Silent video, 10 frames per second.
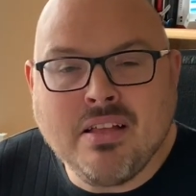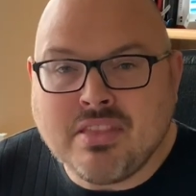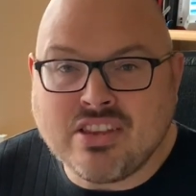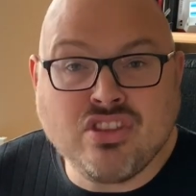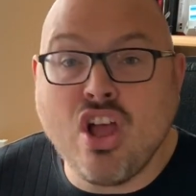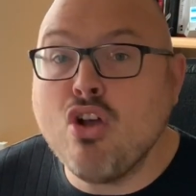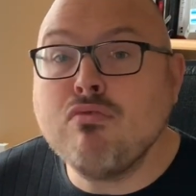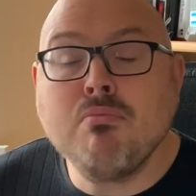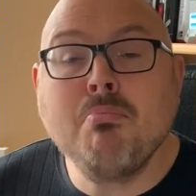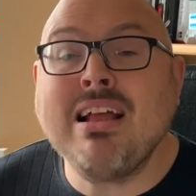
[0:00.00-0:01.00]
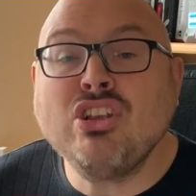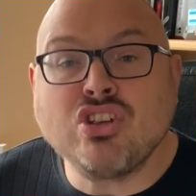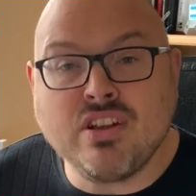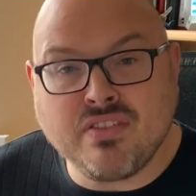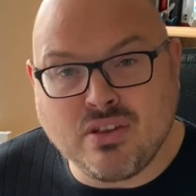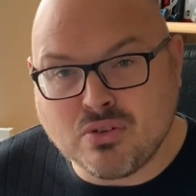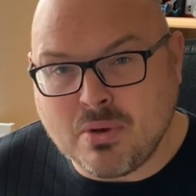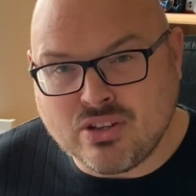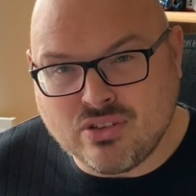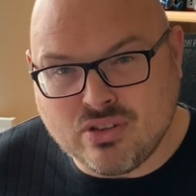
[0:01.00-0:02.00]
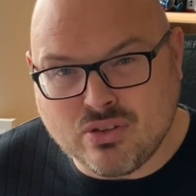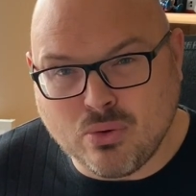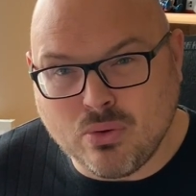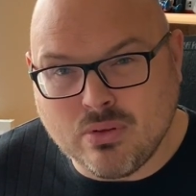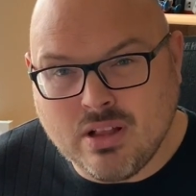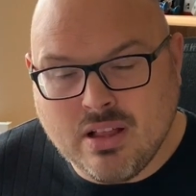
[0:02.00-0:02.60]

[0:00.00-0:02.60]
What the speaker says: There's no mention of those questions at all.